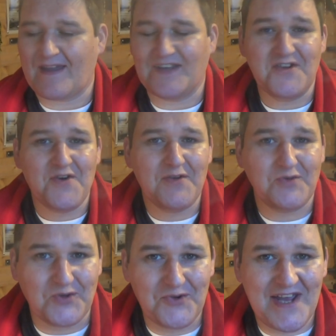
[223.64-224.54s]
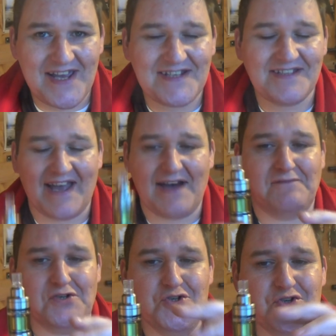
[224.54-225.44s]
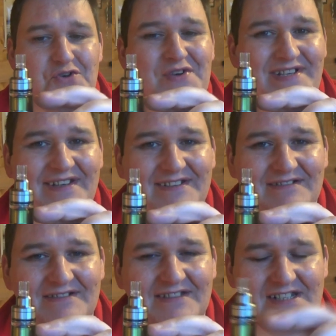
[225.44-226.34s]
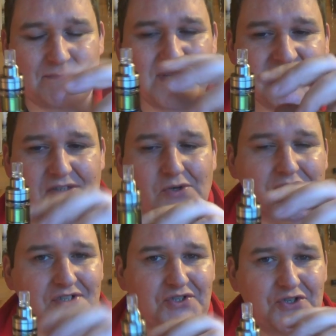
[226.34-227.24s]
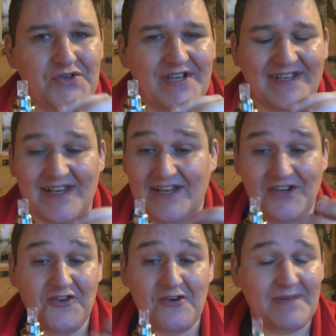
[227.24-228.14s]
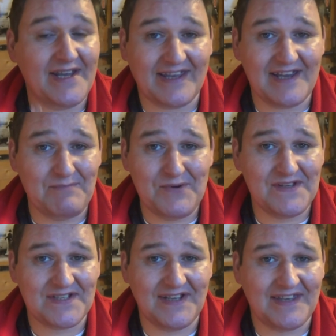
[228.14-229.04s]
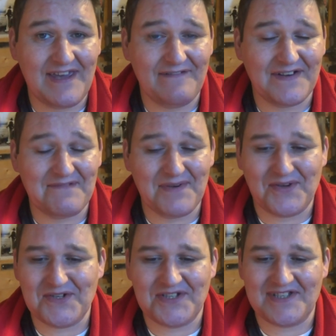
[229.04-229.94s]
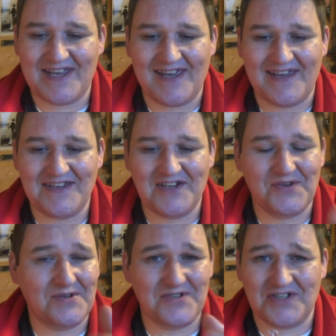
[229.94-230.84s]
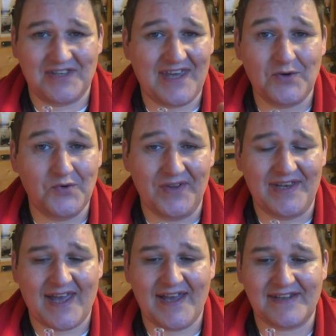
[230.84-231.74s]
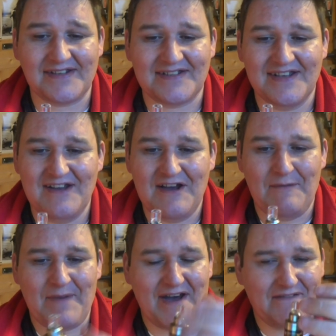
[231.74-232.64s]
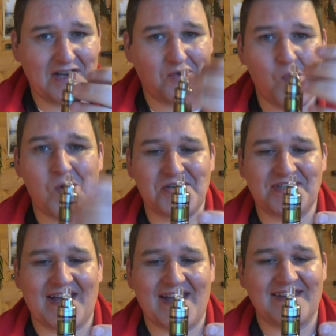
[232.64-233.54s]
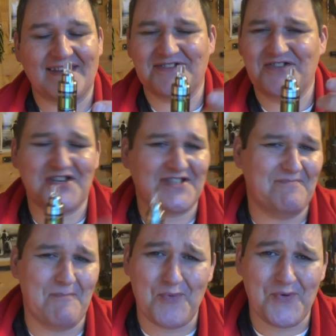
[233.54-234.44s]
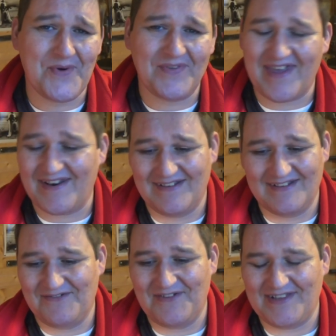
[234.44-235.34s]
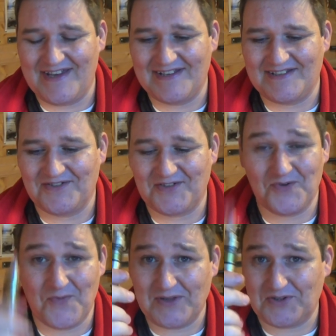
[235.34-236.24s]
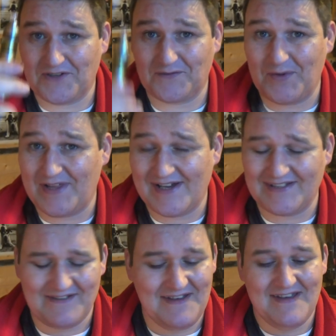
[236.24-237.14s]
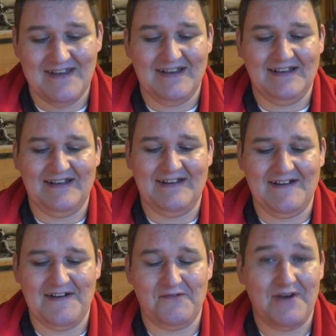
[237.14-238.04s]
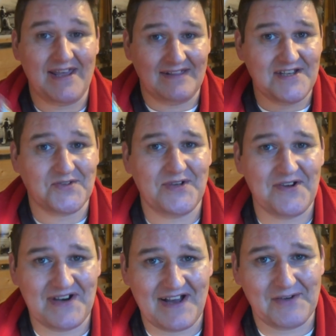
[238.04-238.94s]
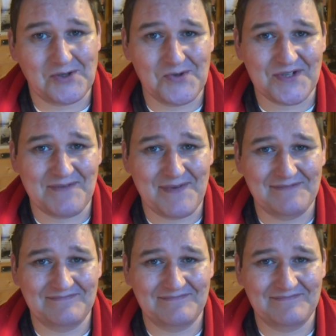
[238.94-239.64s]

You know how good it is to have Druid? That's Mrs. Lord's Druid. Normally I can't put this in a K-Fun because, you know, it'll just kill the tanks. But having a quartz tank is just brilliant. It really is. So well chuffed with that. Right, let's go down and have a close-up.